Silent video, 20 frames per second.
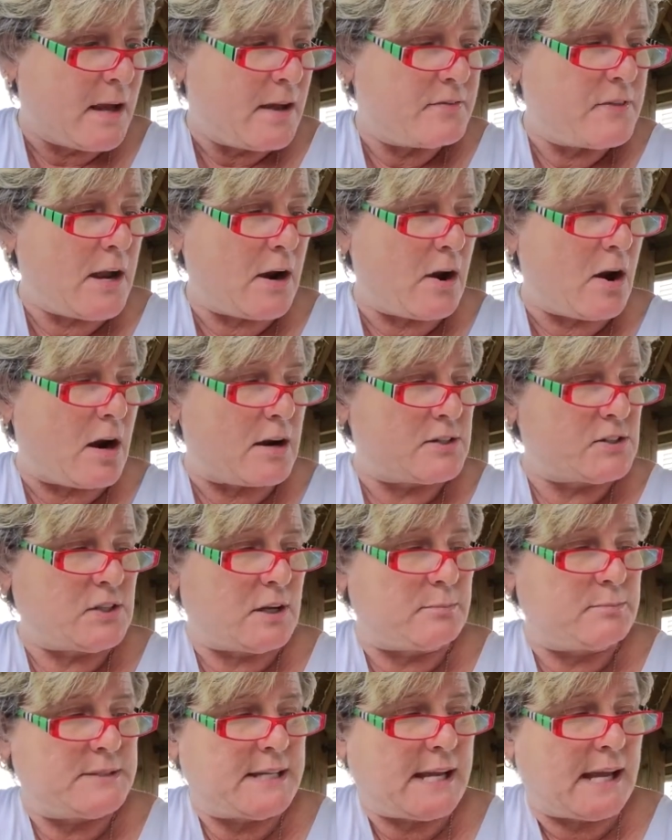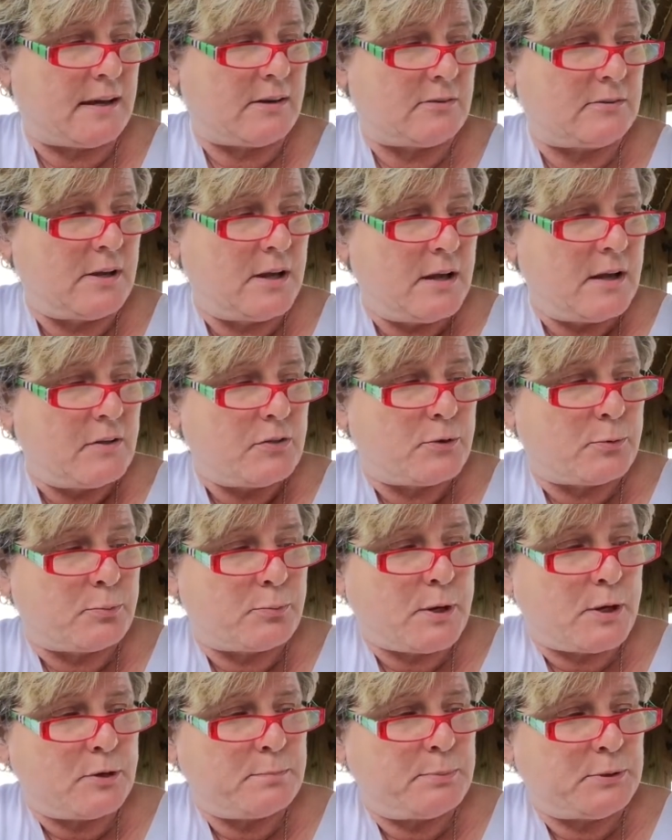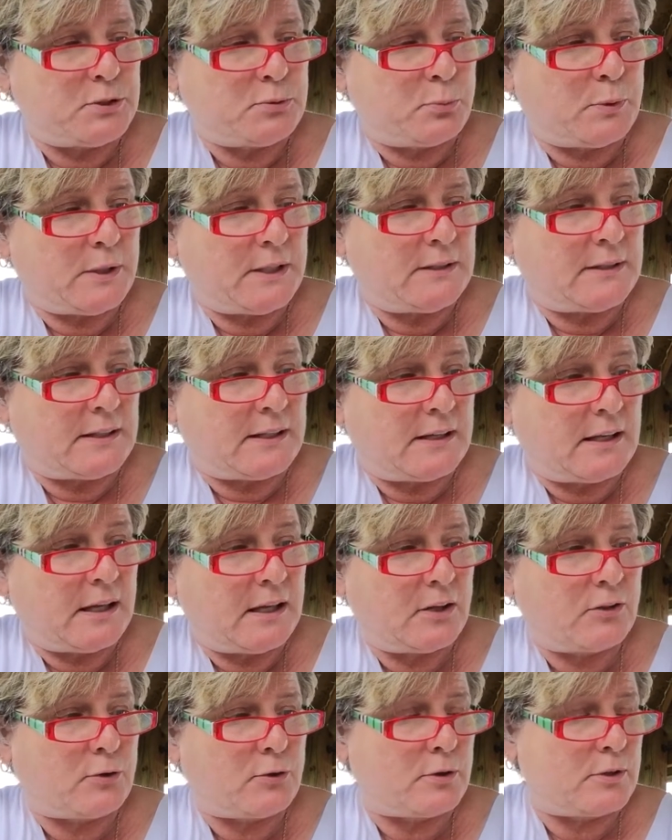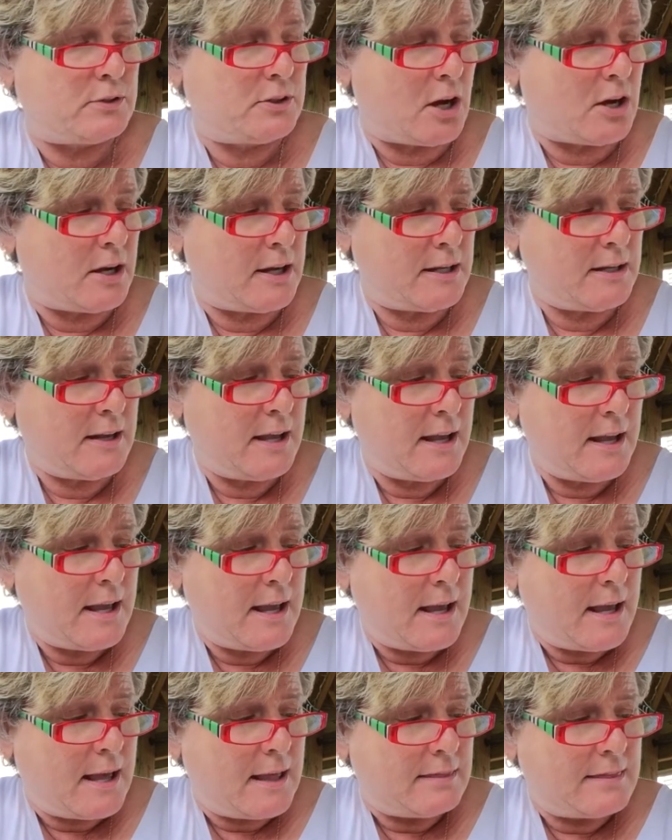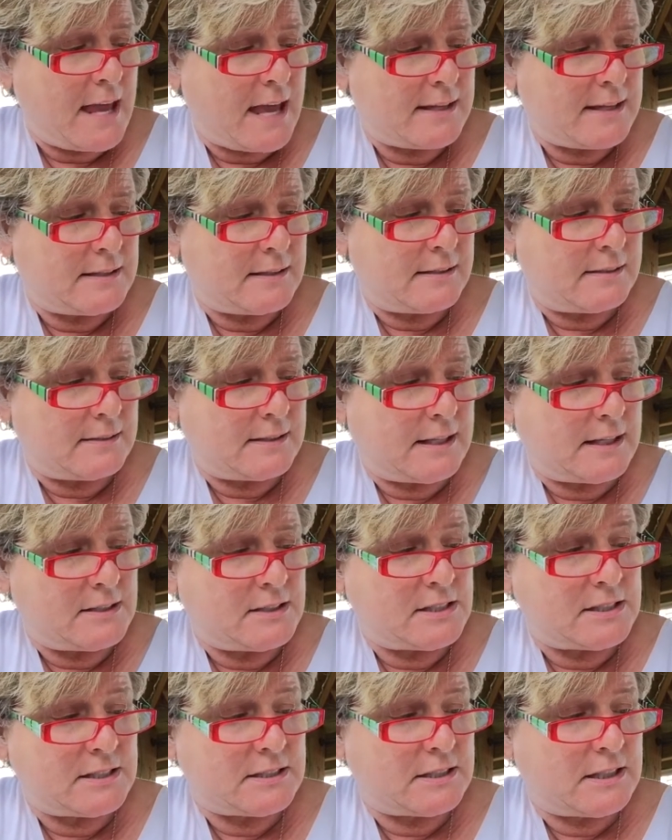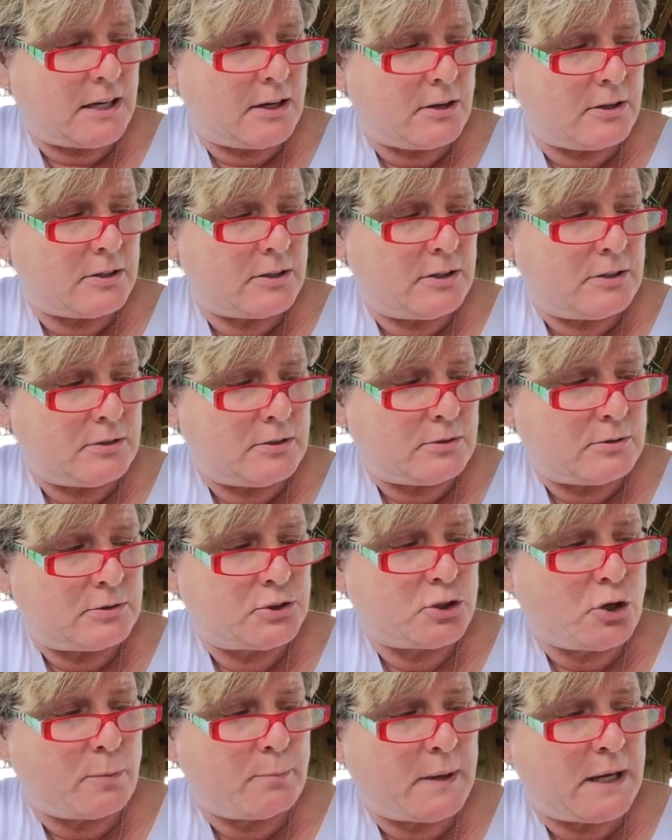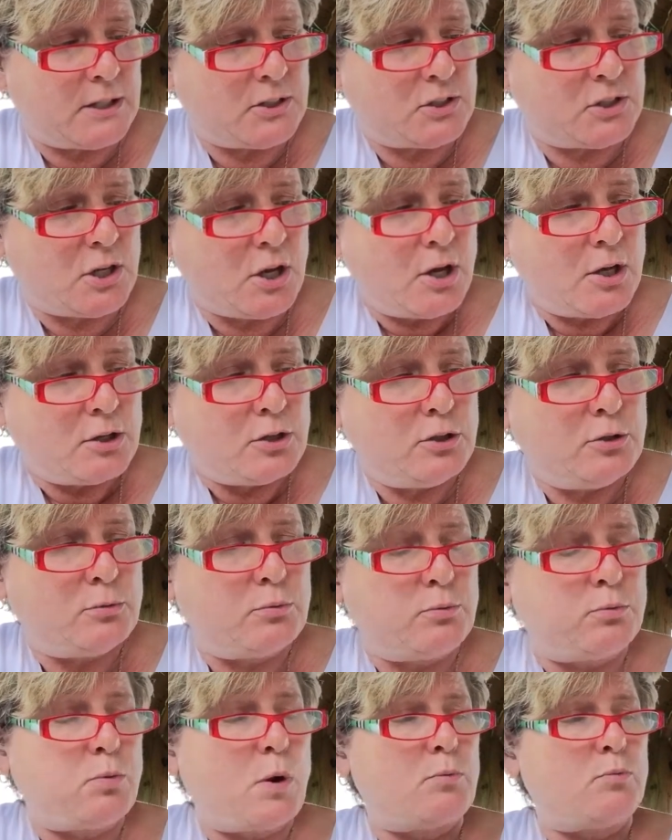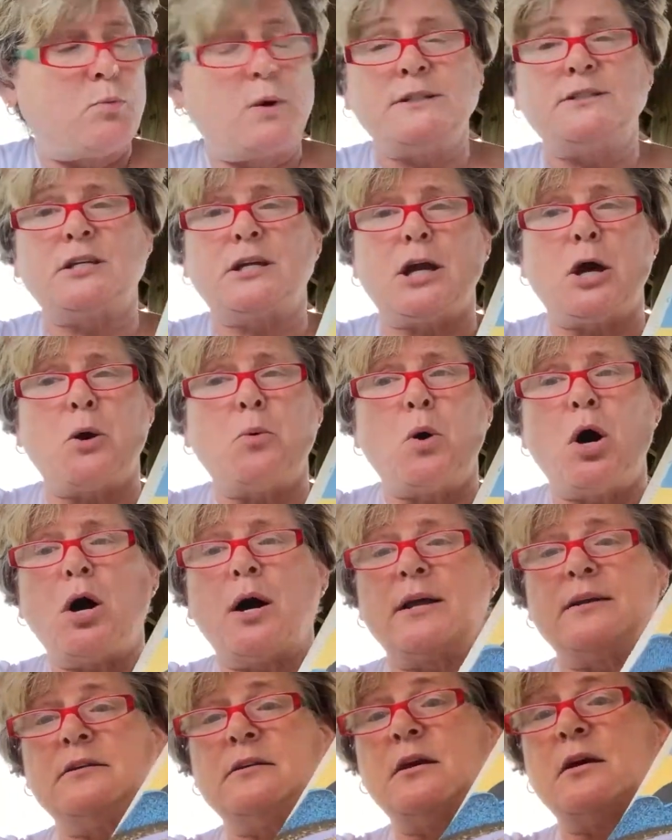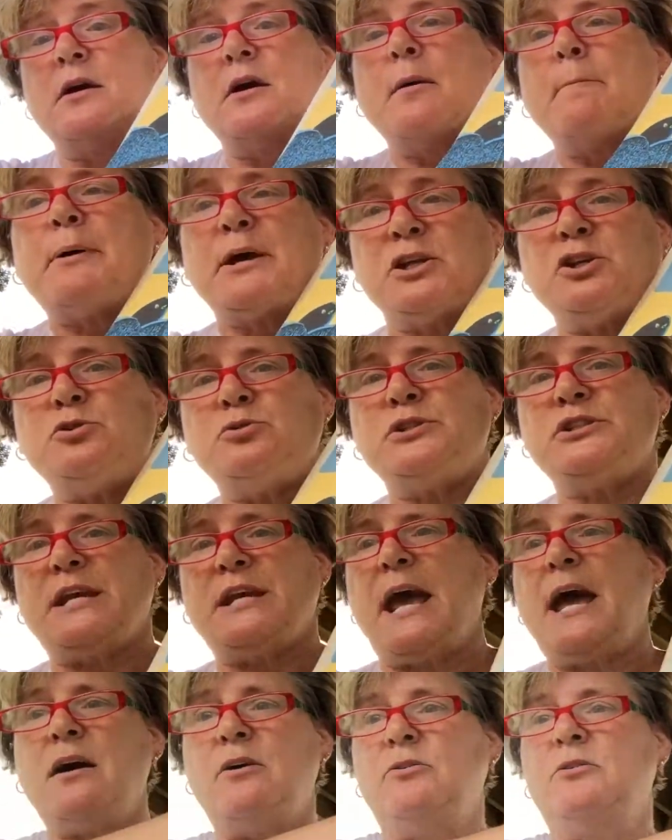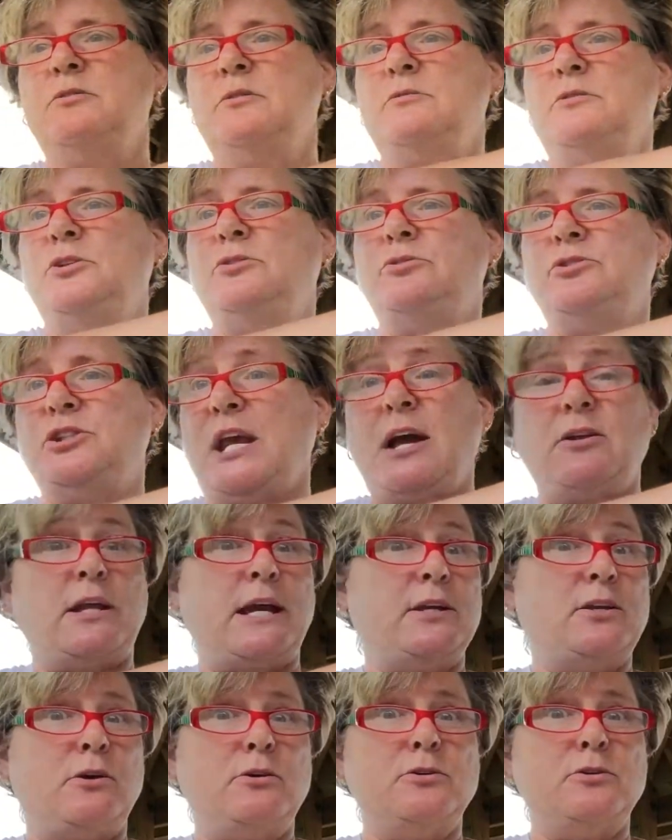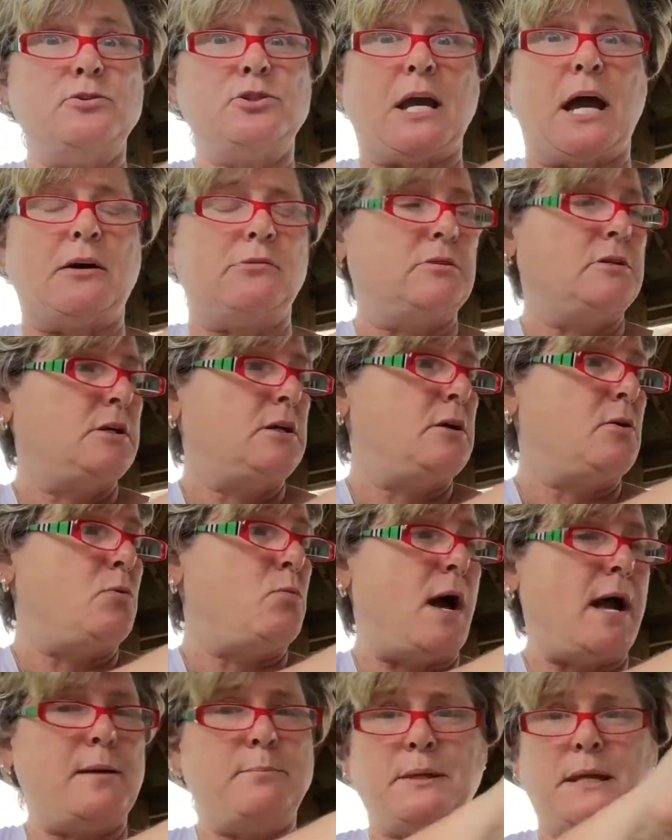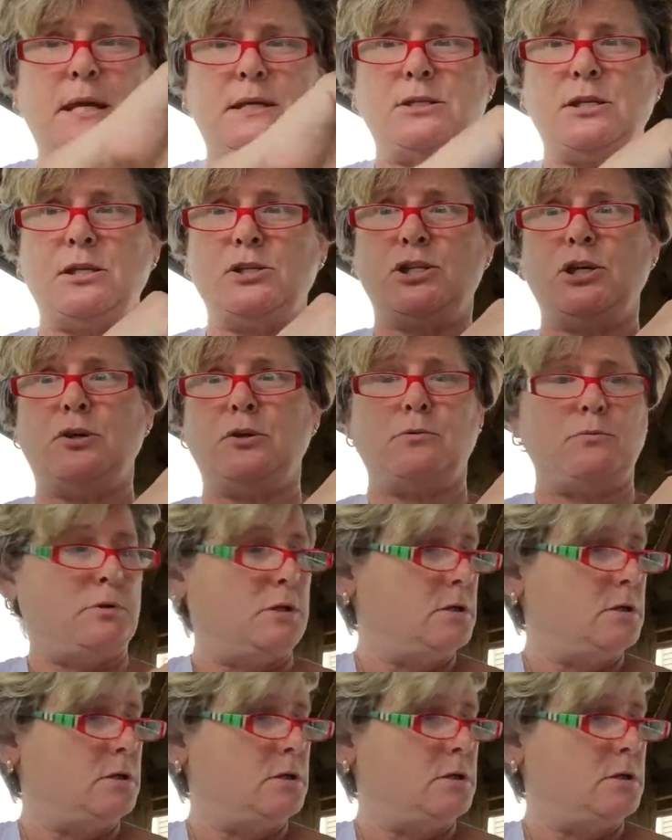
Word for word: There are some down the road between the hither and yon that can scare you so much you won't want to go on, but you shall. You shall. I know you shall. Why? Because it's you.